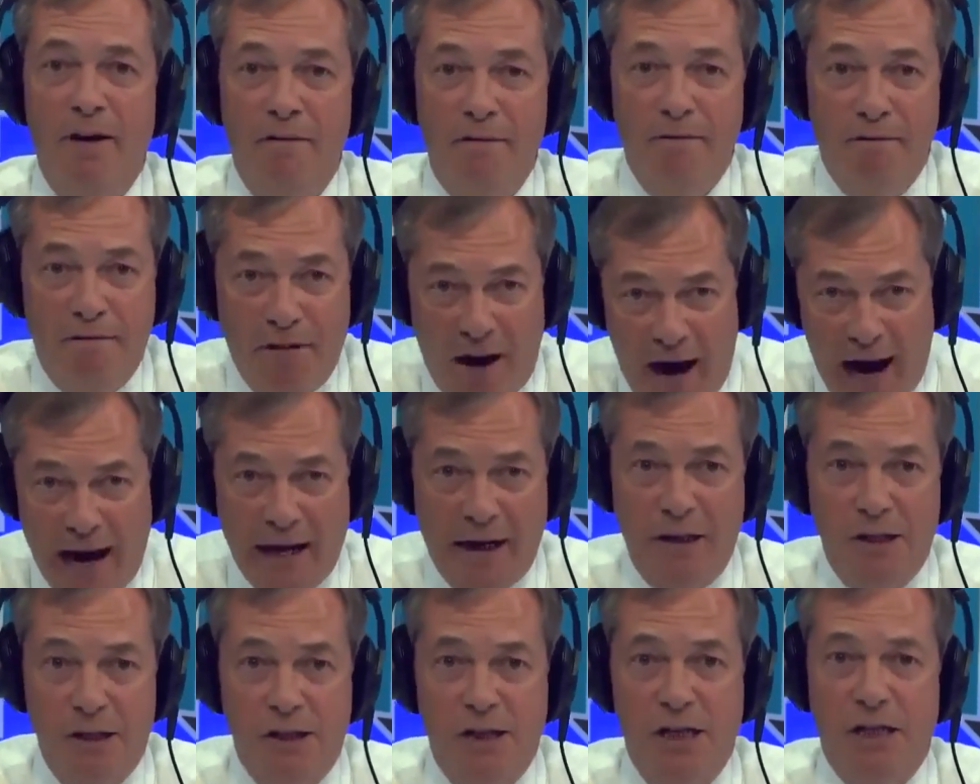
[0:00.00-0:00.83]

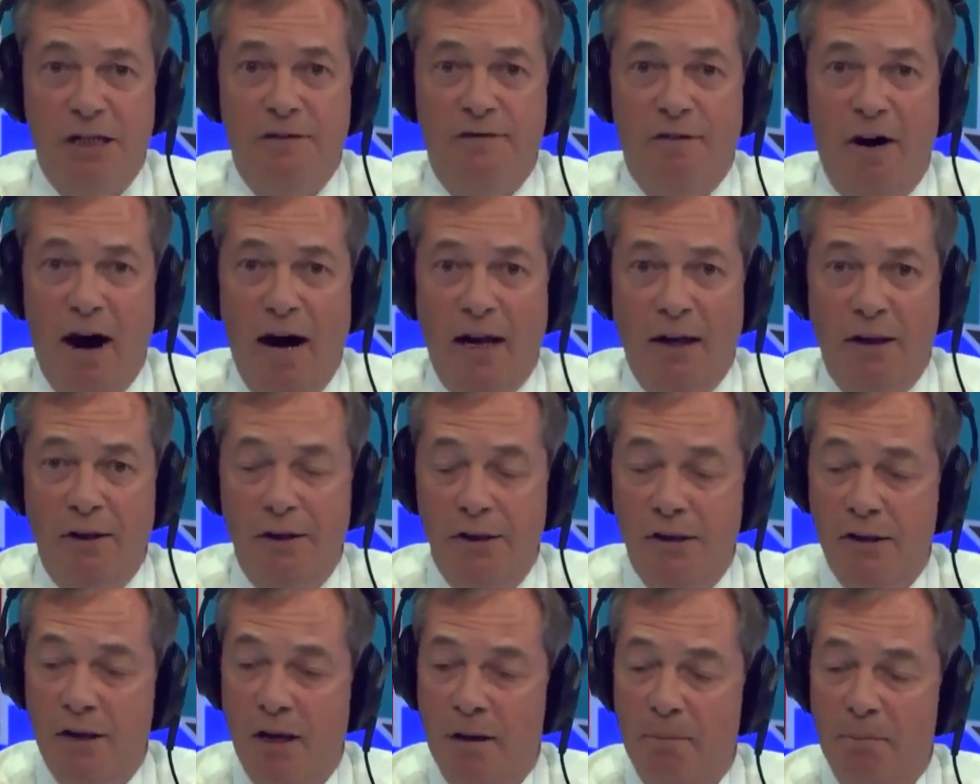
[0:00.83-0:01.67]
Violence is
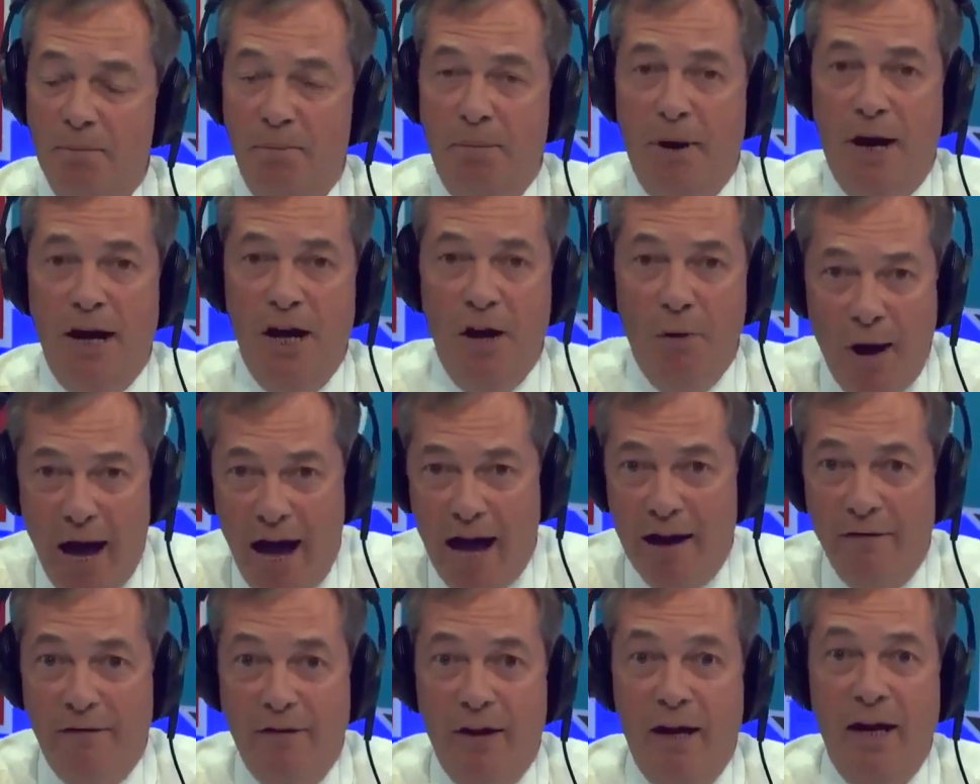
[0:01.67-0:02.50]
violence by
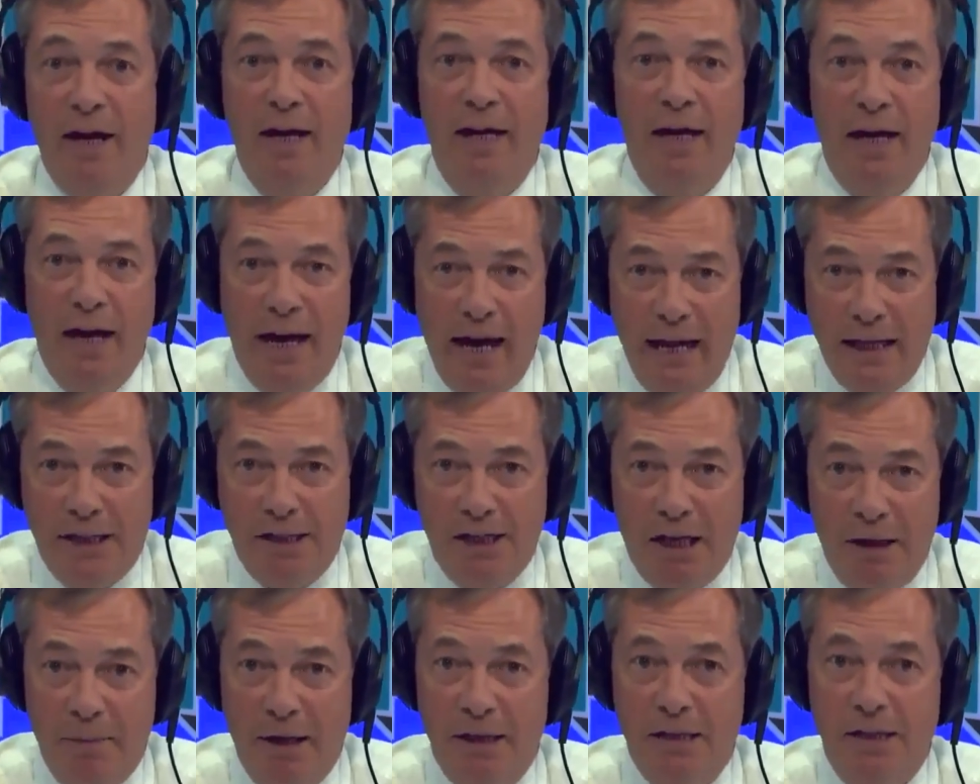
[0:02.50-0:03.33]
whoever it's
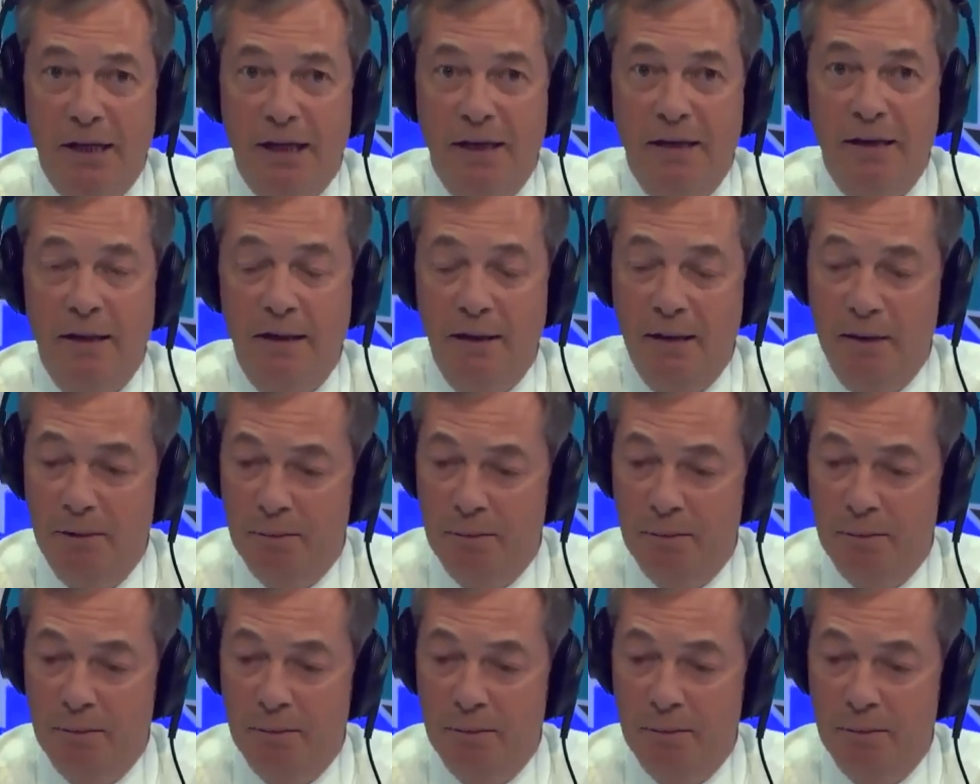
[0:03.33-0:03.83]
committed.